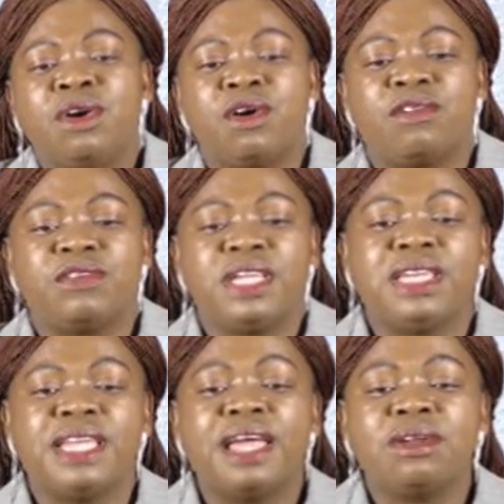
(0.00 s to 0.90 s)
of
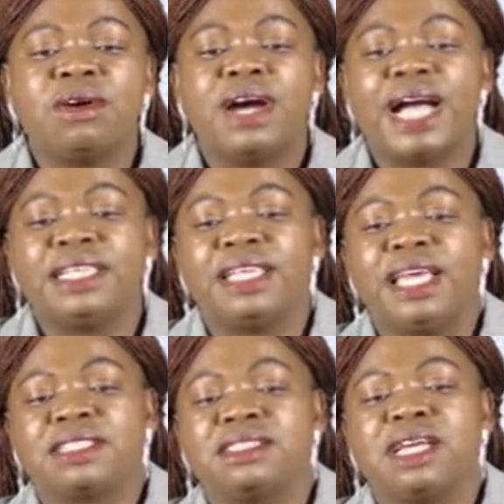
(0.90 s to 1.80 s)
internal and
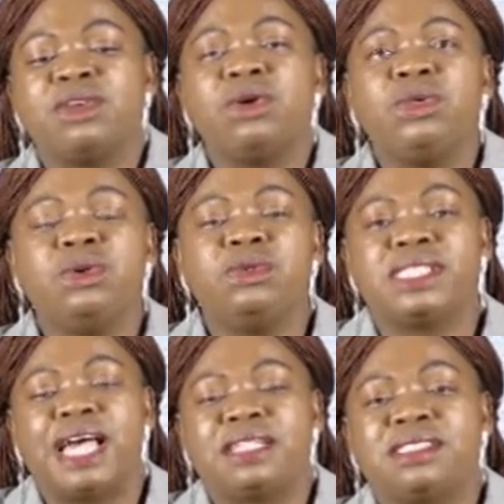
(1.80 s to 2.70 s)
external
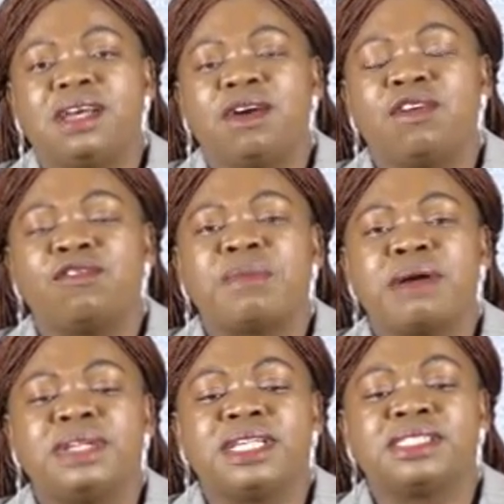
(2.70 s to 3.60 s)
users of
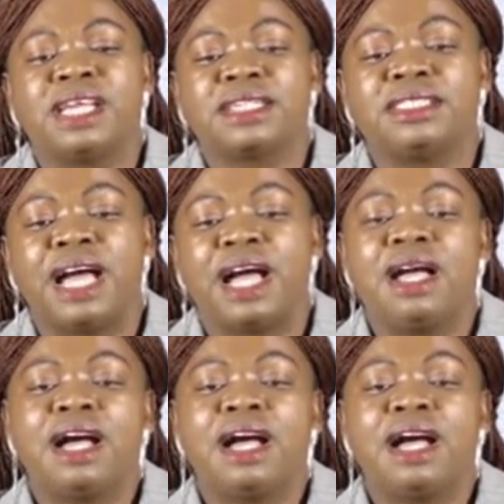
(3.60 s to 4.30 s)
public sector